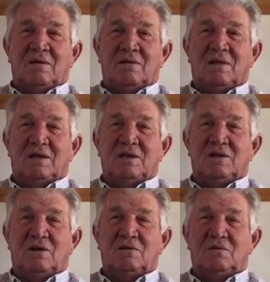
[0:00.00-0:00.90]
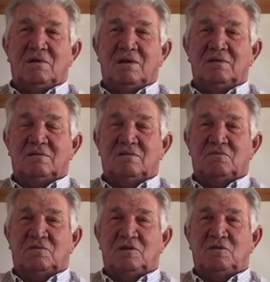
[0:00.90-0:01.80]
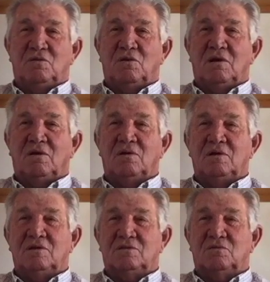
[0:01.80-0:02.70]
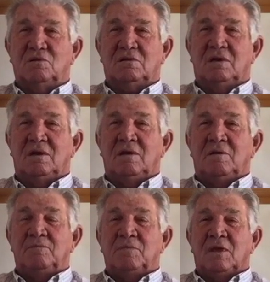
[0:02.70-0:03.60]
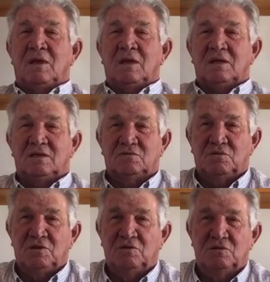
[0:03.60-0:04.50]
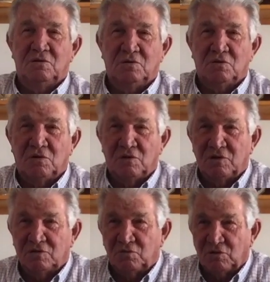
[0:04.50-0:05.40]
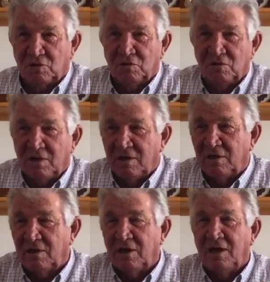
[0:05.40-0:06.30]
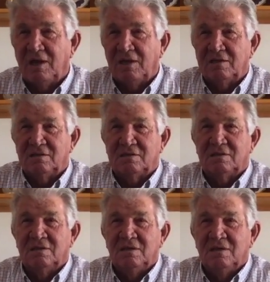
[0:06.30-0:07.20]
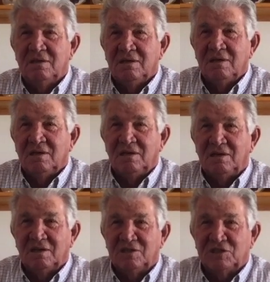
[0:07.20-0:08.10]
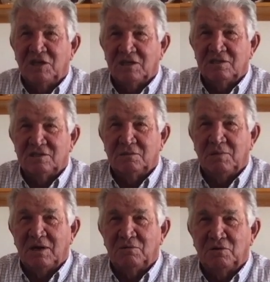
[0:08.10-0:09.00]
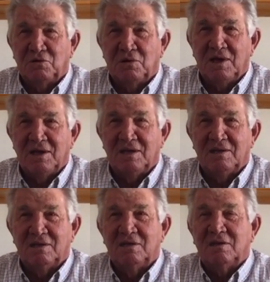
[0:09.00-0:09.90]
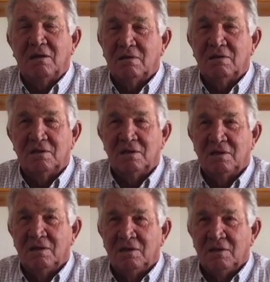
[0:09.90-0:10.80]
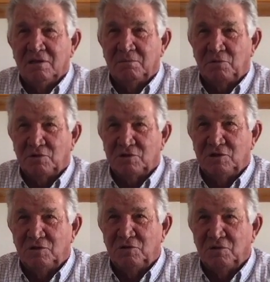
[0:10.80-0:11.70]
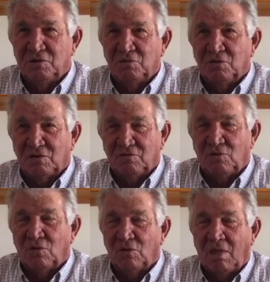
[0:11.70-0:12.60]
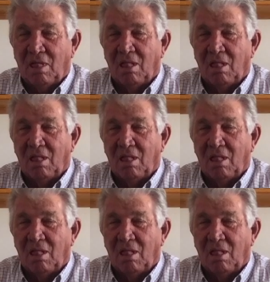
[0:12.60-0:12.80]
Well, I did to do ordnance work. Because when you're doing ordnance work, you're laying on the hands. And you get shaken so bad with your hand that the person you're doing the work for